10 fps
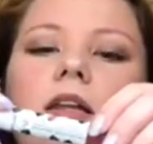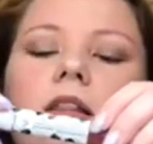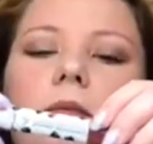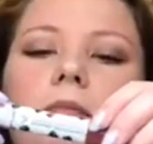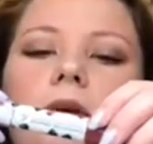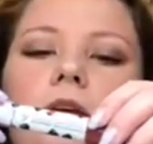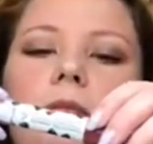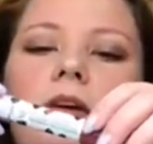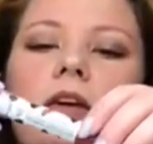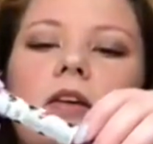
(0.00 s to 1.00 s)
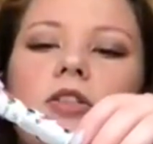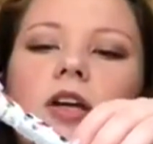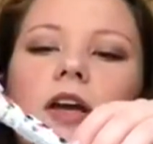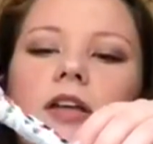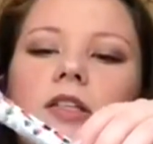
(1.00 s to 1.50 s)
the P B
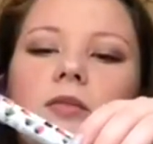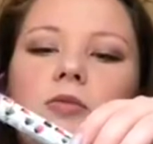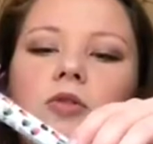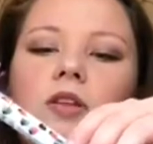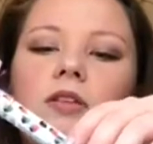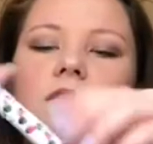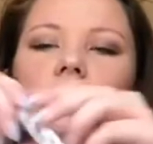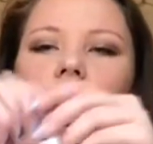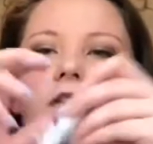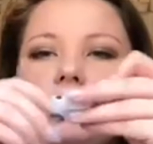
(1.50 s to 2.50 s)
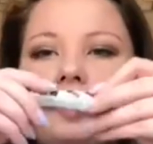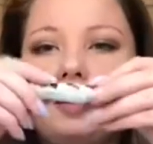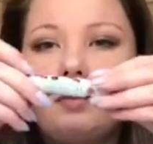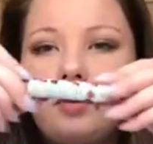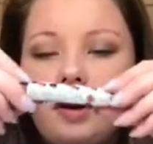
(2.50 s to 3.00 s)
J Smoothie Stick Creamy
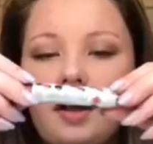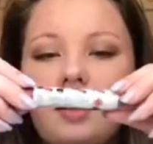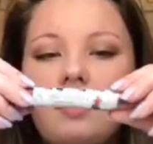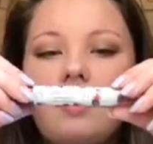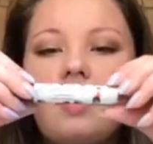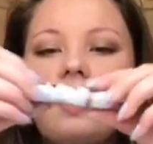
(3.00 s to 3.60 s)
Lip Crayon.